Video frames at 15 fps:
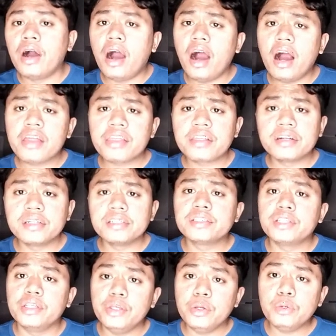
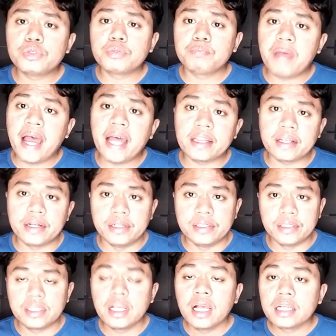Authors use
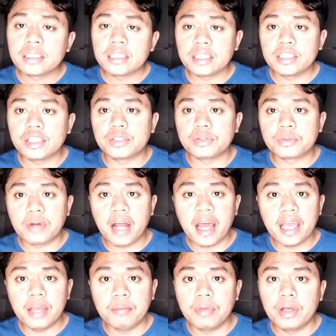patterns such as
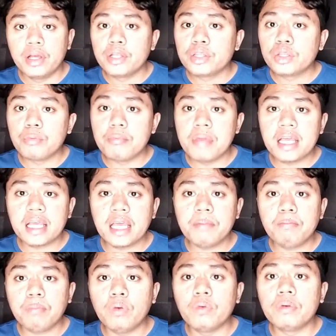rhyme to make a
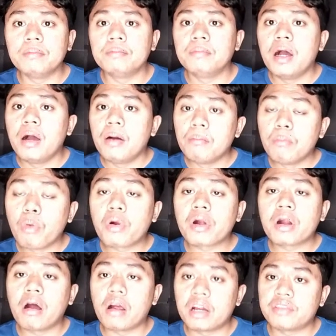poem
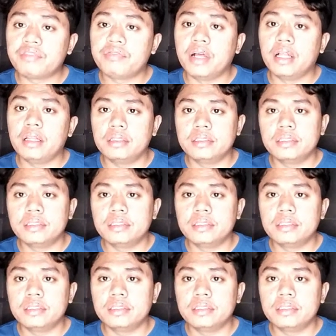more heartfelt.